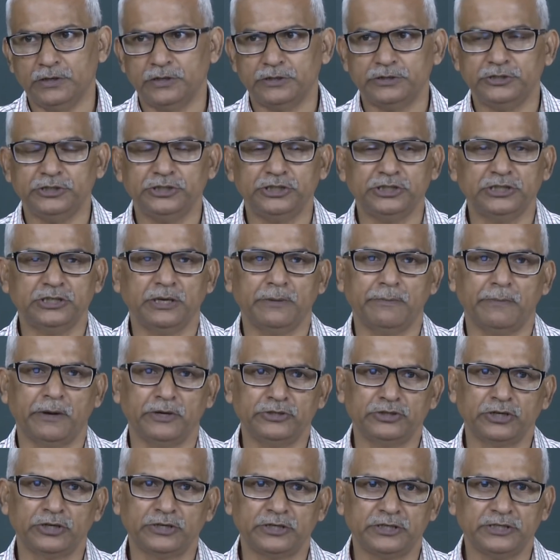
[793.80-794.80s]
This is a
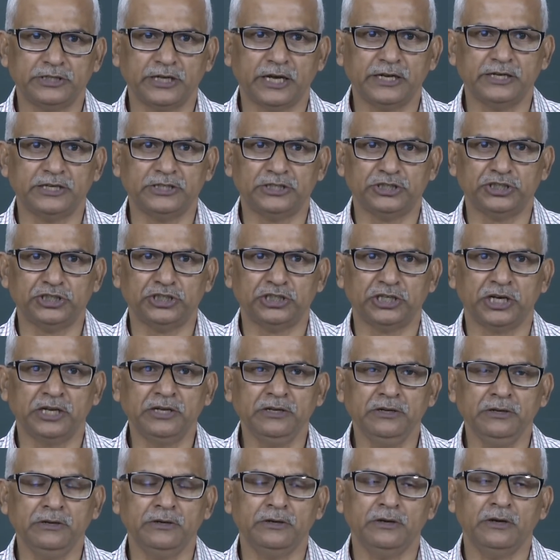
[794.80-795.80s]
major design decision,